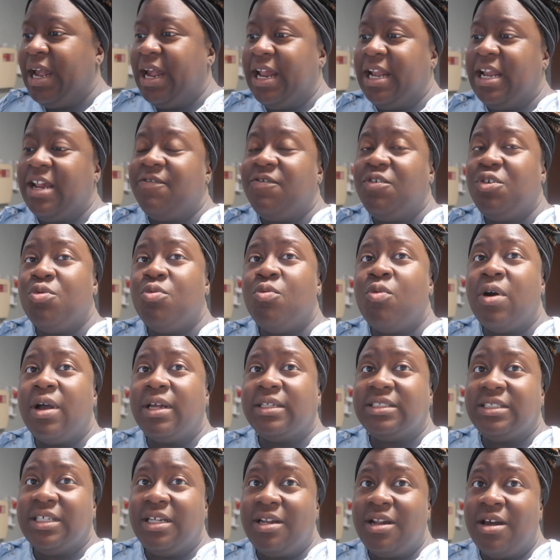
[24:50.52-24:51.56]
if you
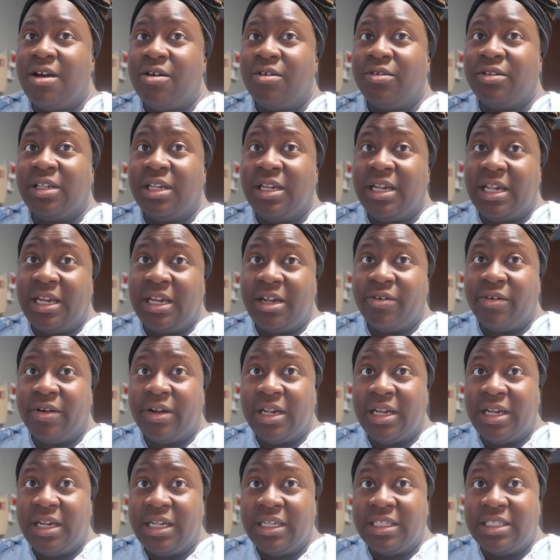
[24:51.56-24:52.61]
want to know the
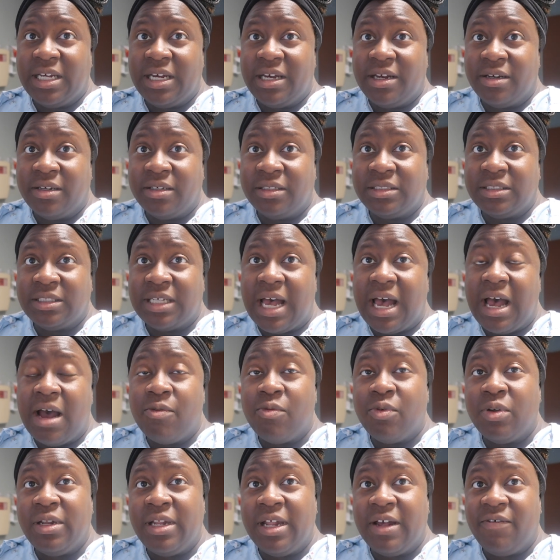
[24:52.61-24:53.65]
nitty-gritty details, I
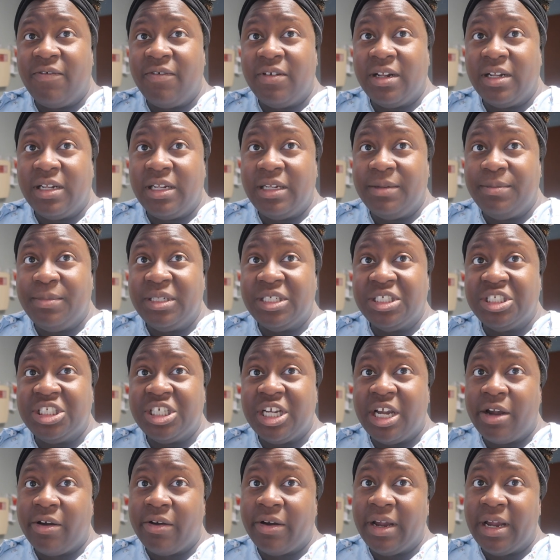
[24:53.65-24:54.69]
will definitely be
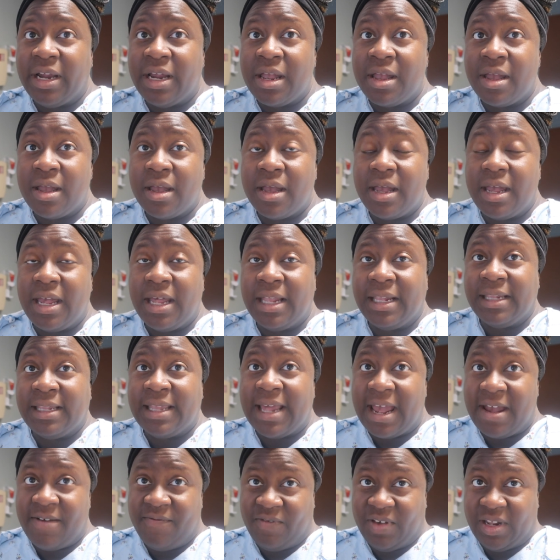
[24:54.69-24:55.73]
sharing in
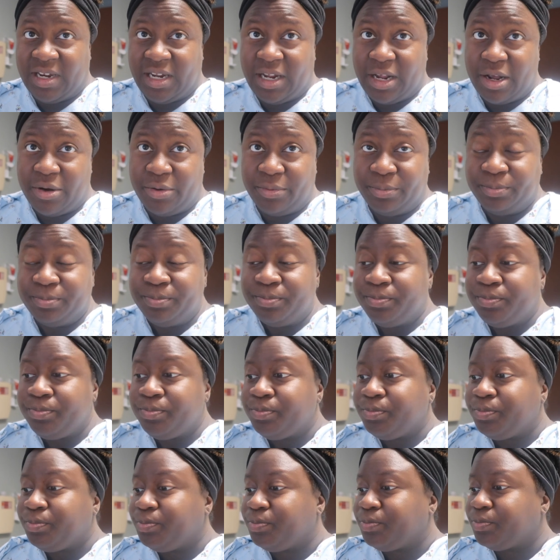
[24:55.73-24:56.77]
that video.
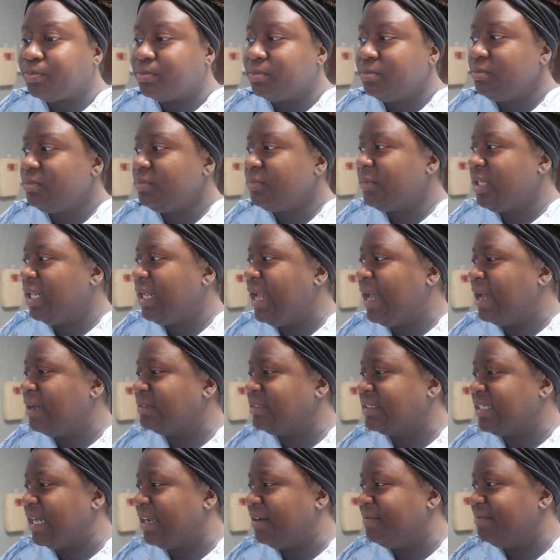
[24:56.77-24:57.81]

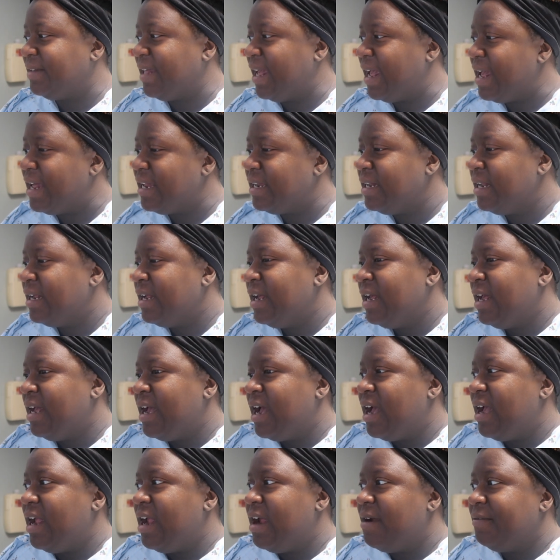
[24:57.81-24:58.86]
Outside of that,
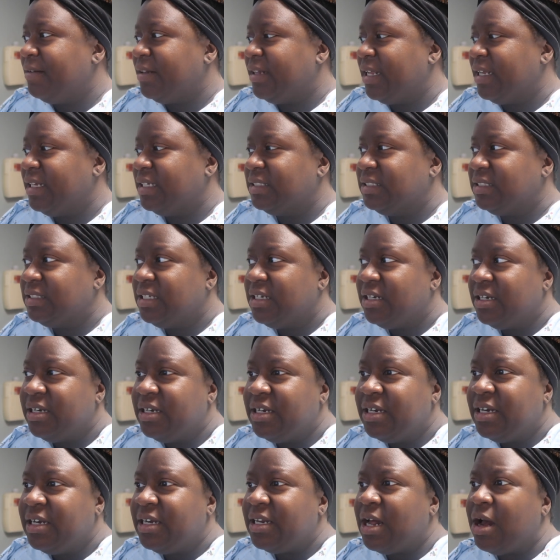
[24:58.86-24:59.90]
everything is
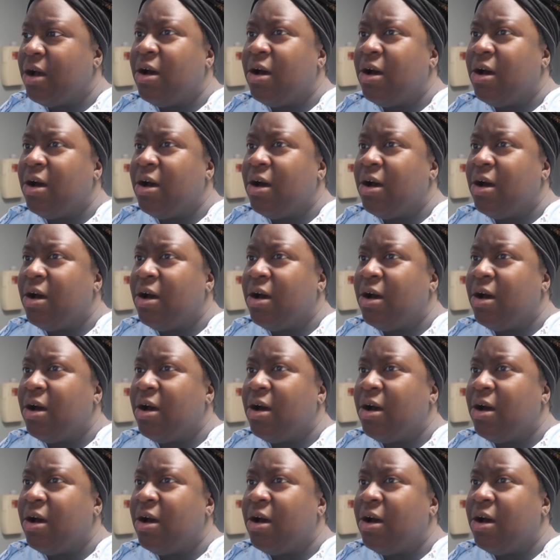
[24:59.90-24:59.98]
good.